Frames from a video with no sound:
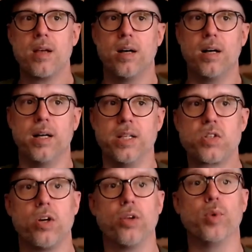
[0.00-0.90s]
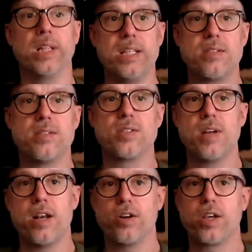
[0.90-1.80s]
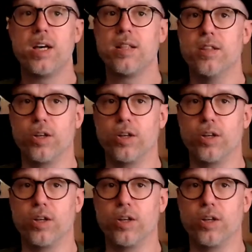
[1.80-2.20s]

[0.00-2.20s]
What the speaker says: It's called Release the Snyder Cut,